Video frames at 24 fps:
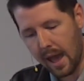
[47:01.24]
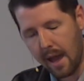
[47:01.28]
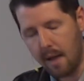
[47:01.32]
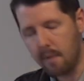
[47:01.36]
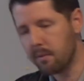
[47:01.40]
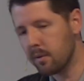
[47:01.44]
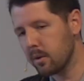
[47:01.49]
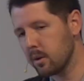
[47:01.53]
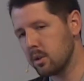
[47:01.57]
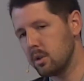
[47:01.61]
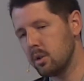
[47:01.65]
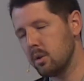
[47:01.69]

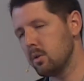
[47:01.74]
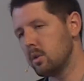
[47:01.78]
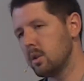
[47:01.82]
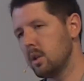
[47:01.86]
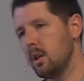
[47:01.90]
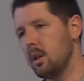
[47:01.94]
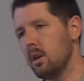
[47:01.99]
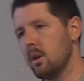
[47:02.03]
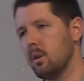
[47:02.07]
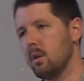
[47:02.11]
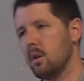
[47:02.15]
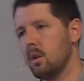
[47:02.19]
ever do to
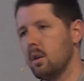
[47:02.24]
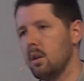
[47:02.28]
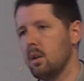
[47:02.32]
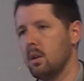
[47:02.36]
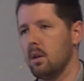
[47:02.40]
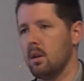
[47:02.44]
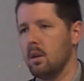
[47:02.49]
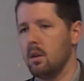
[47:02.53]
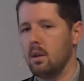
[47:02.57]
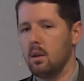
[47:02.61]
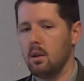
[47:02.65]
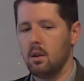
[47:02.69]
you.
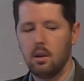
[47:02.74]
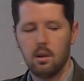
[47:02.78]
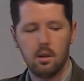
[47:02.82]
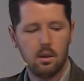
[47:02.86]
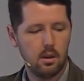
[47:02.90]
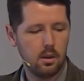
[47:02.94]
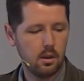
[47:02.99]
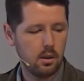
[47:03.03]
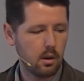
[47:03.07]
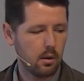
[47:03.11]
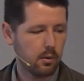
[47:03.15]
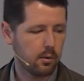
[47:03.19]

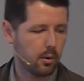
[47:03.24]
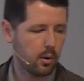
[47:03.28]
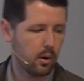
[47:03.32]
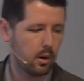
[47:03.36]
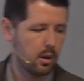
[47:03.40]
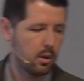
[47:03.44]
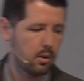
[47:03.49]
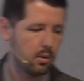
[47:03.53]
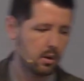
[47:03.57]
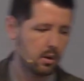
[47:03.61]
Therefore, you